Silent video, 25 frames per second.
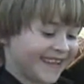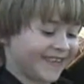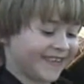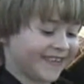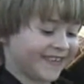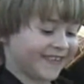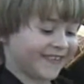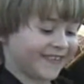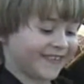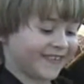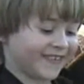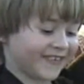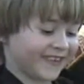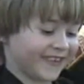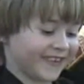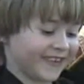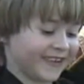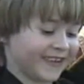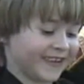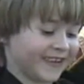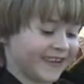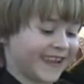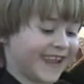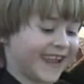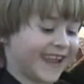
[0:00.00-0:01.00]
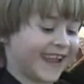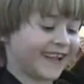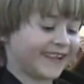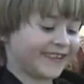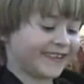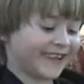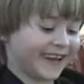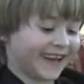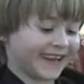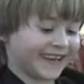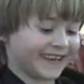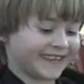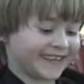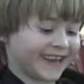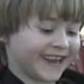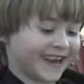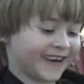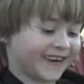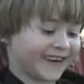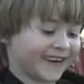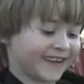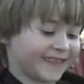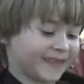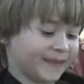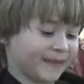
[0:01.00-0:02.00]
You can't lie
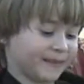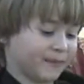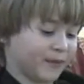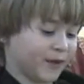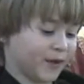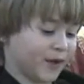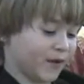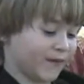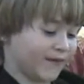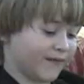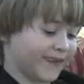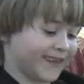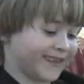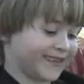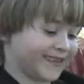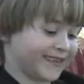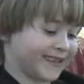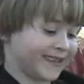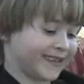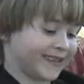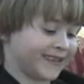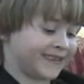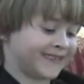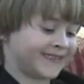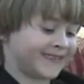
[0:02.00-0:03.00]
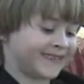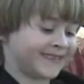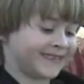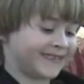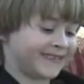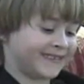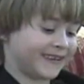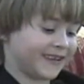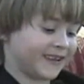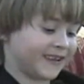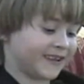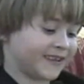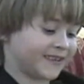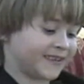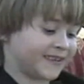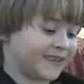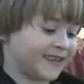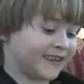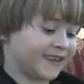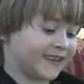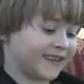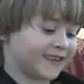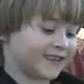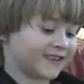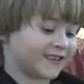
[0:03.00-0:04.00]
down at the movies and still
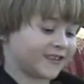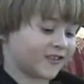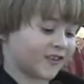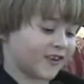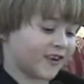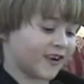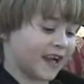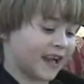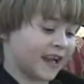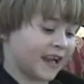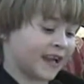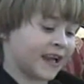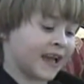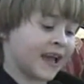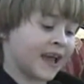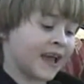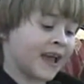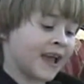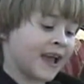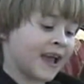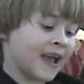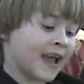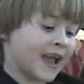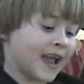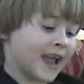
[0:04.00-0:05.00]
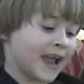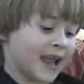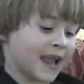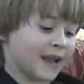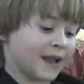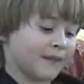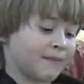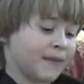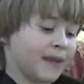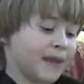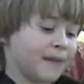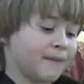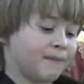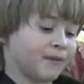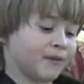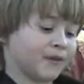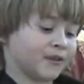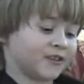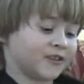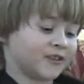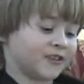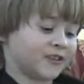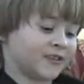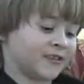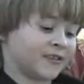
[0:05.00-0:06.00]
see the screen, and
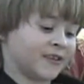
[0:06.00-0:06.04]
people